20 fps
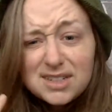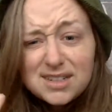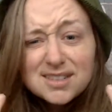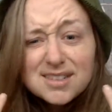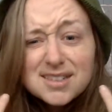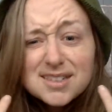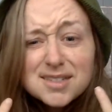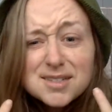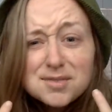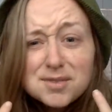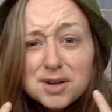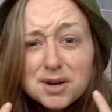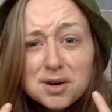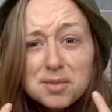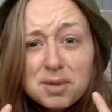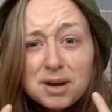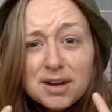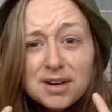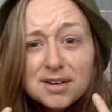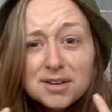this is very
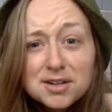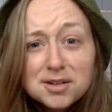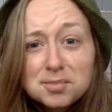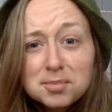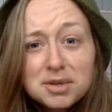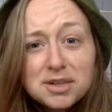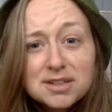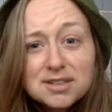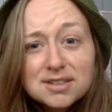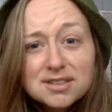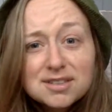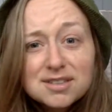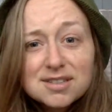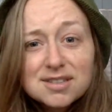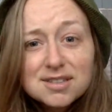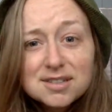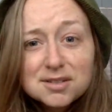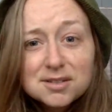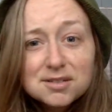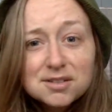minor, but it
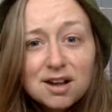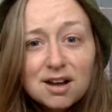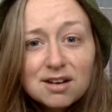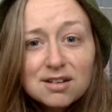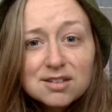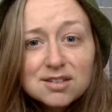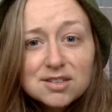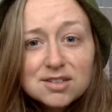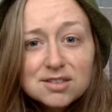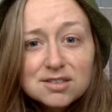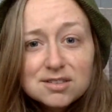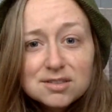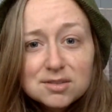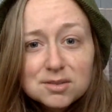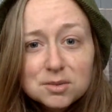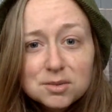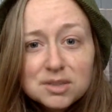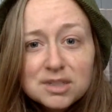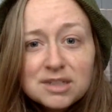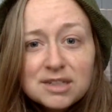still knocks
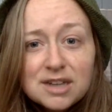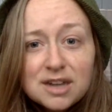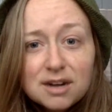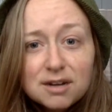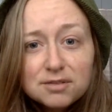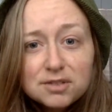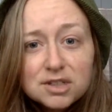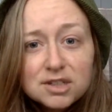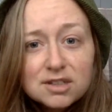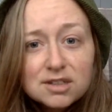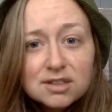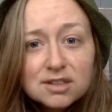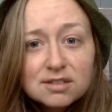the wind out of you.